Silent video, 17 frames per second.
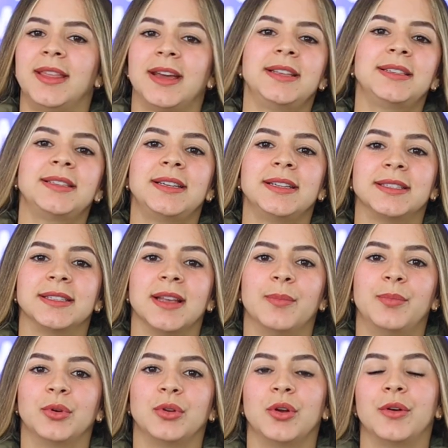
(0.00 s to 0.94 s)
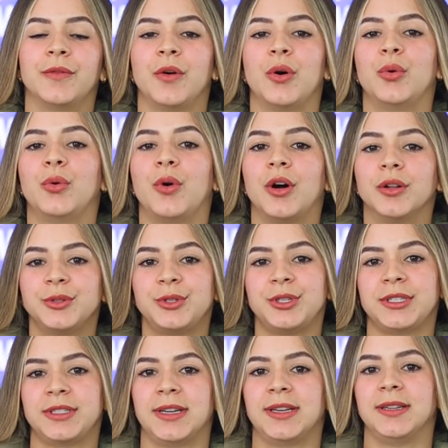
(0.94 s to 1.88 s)
That is an example of how
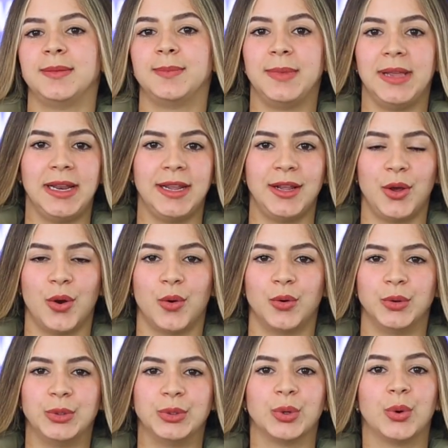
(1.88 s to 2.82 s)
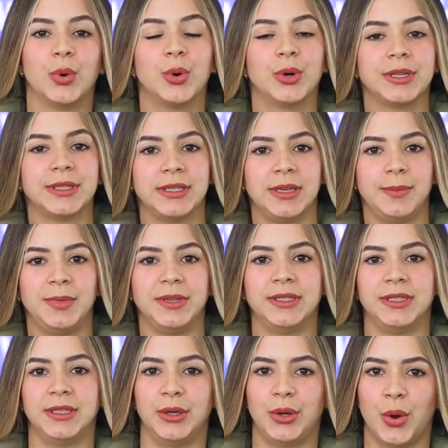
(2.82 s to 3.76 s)
understanding billing codes or
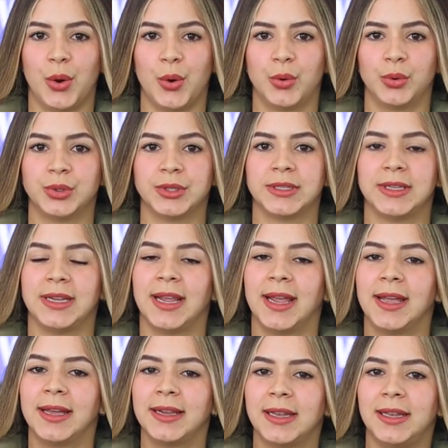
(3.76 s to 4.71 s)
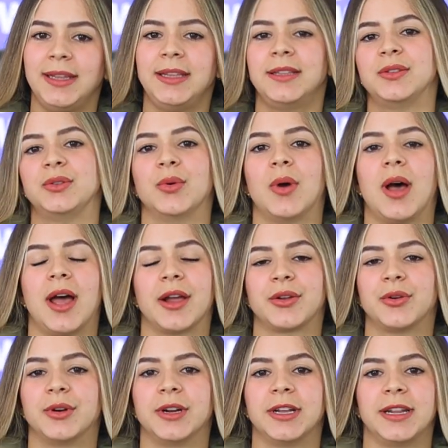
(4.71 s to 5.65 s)
CPT codes can lead to
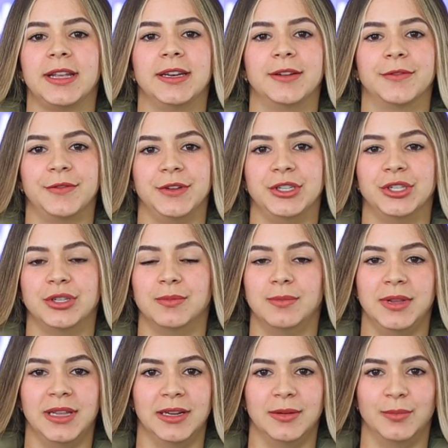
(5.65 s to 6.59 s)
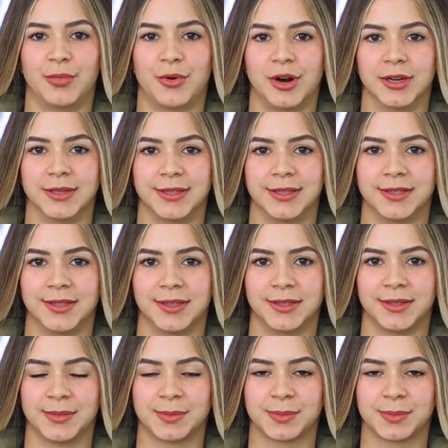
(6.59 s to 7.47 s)
accurate and efficient billing processes.